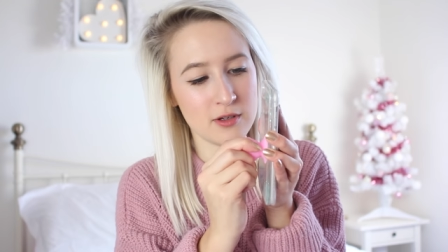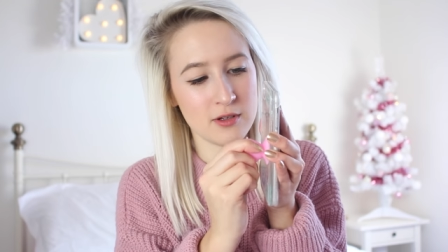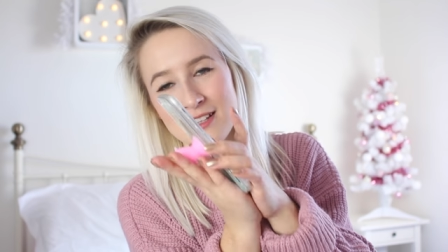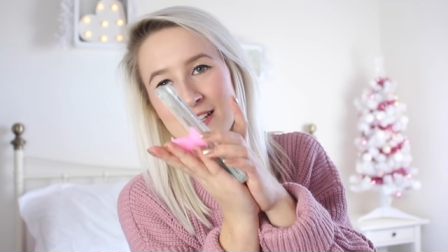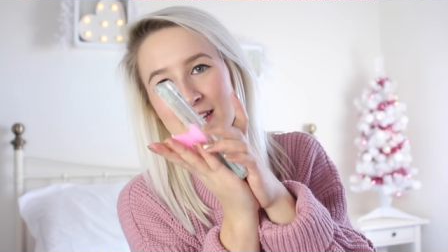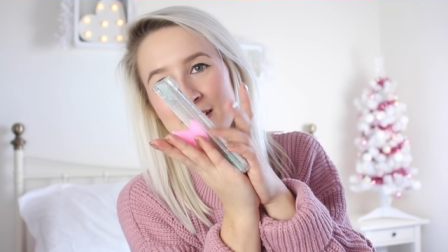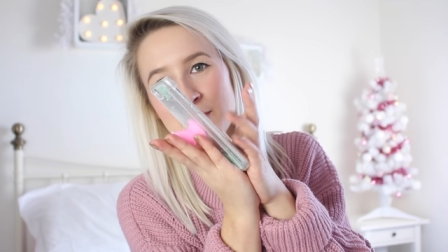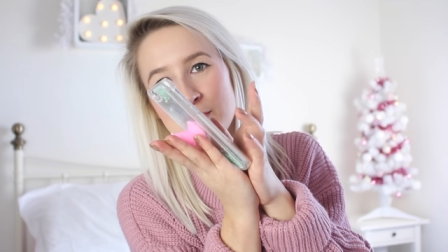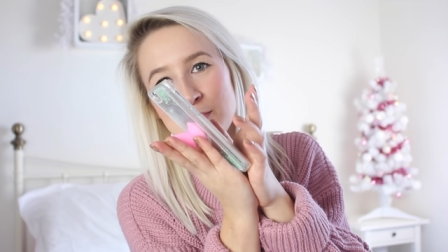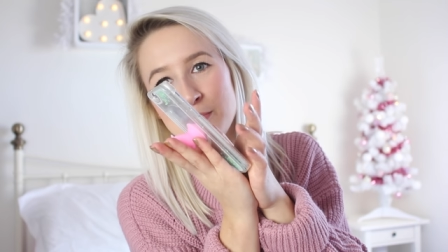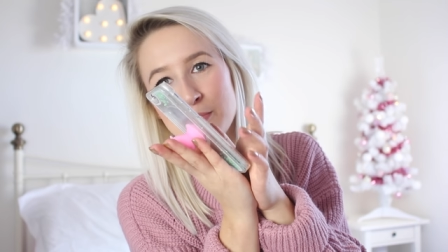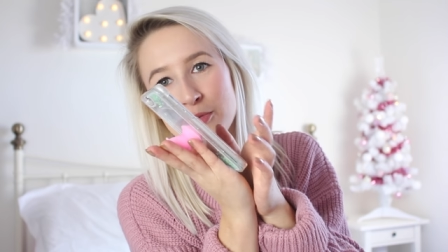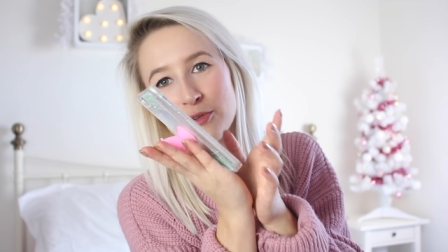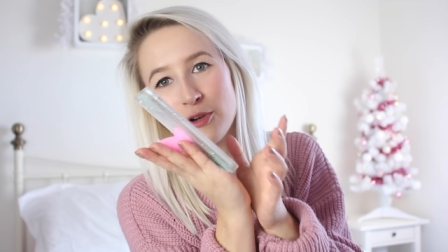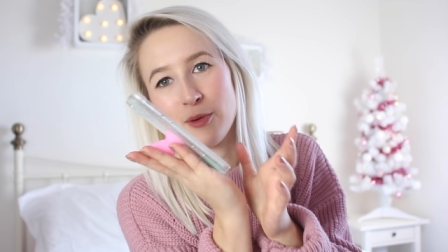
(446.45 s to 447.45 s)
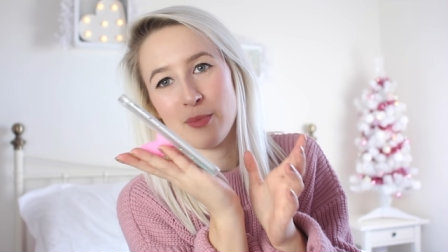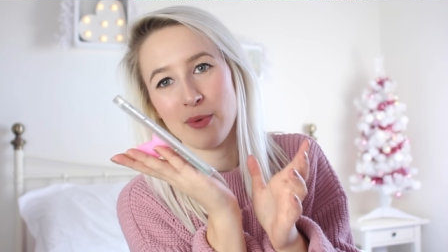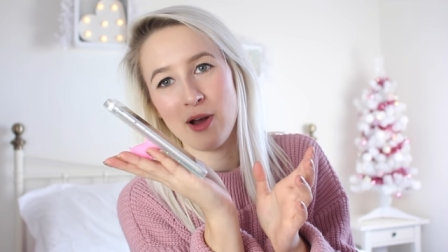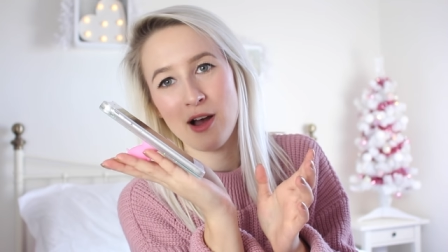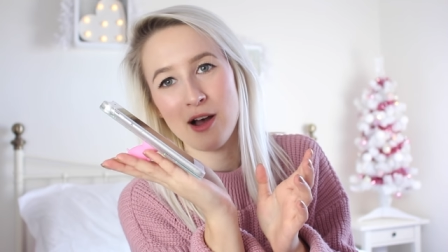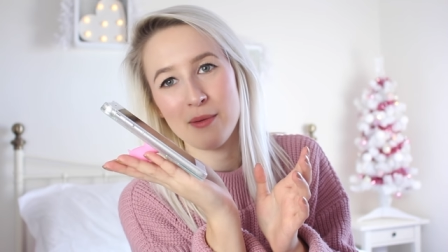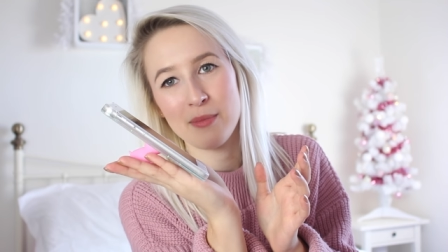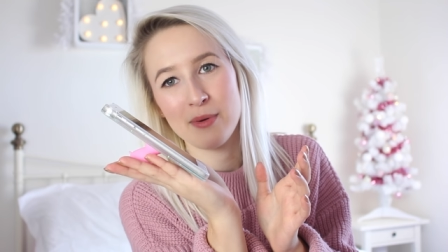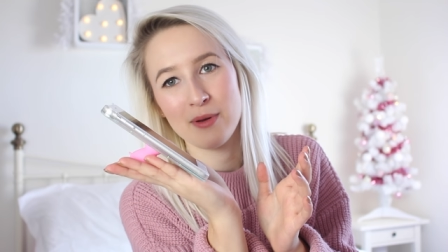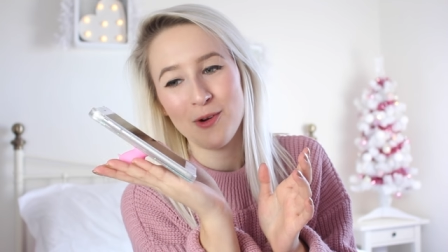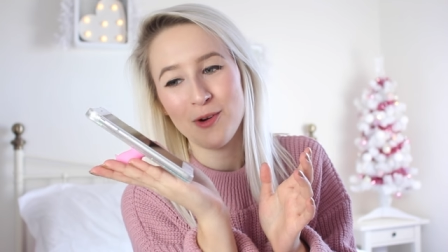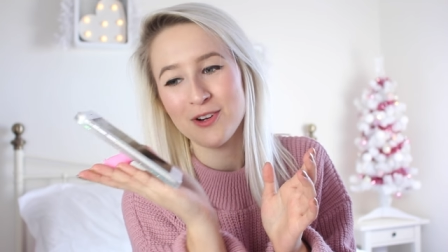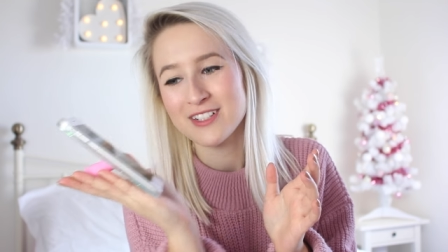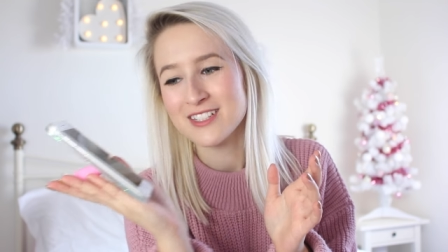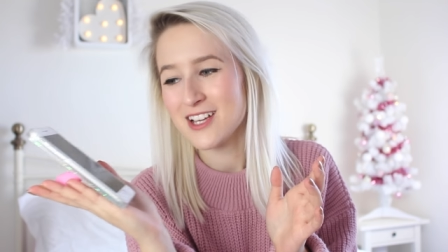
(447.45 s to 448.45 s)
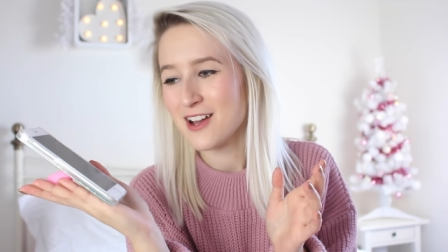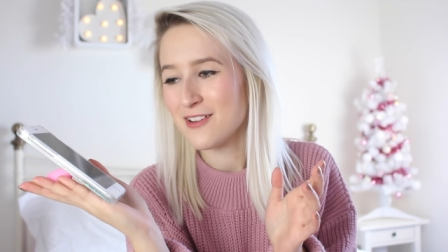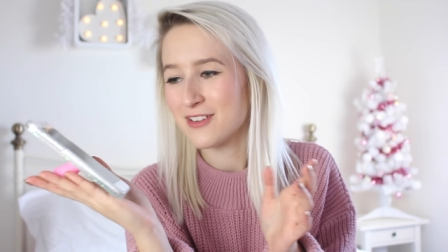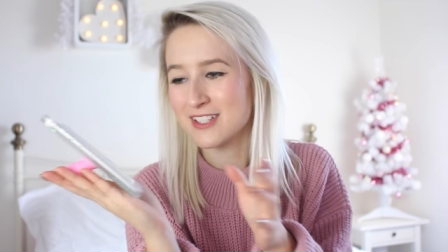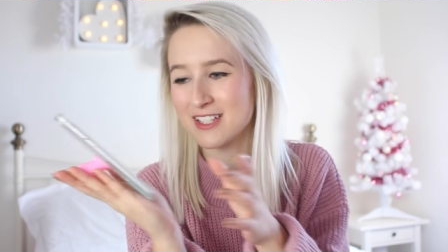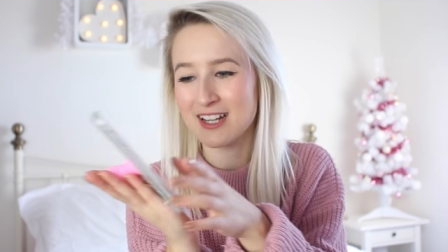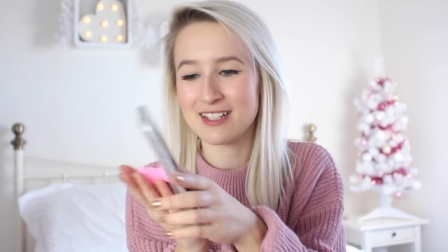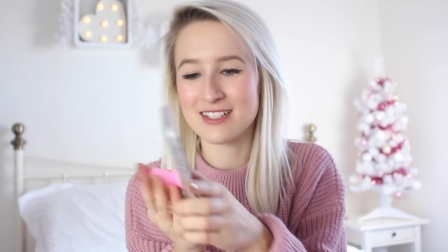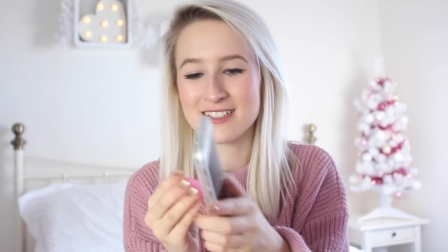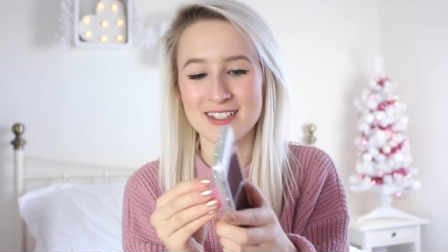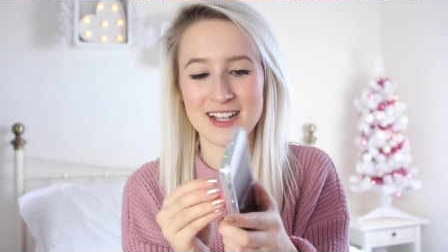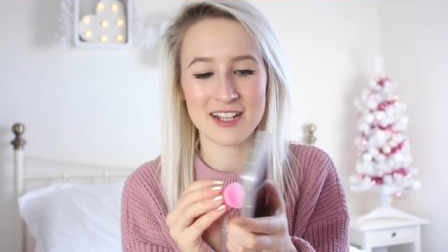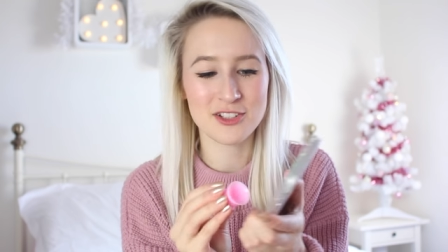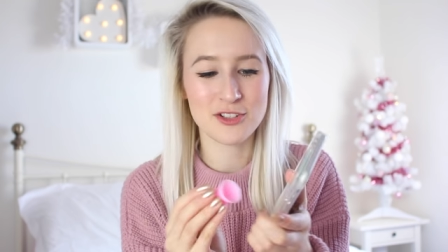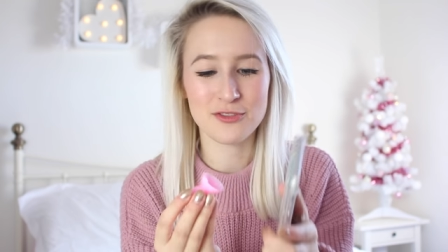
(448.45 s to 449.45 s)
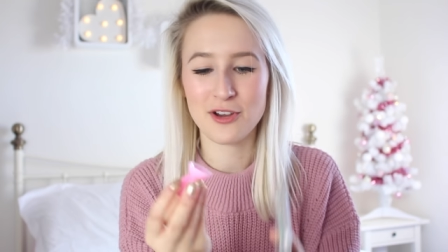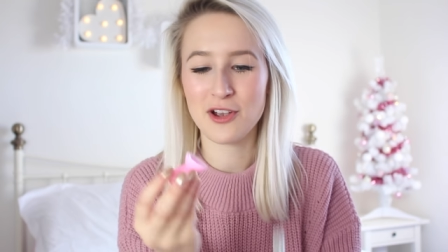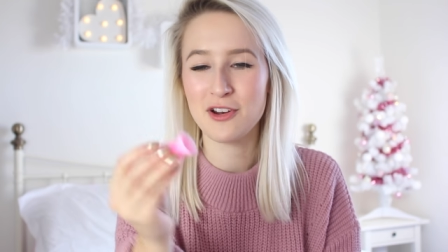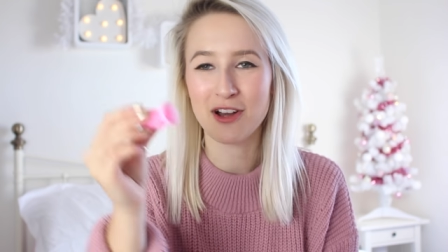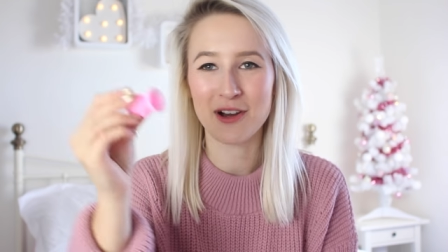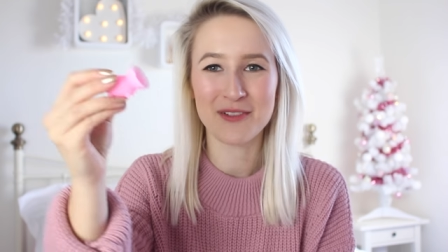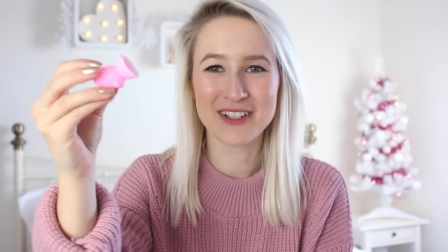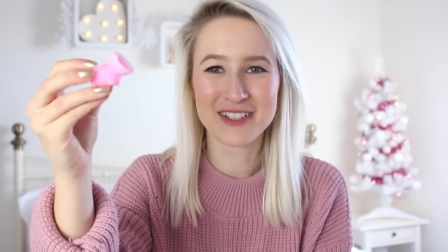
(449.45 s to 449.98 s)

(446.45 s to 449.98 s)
and then it will prop up on a surface and it stands your phone up.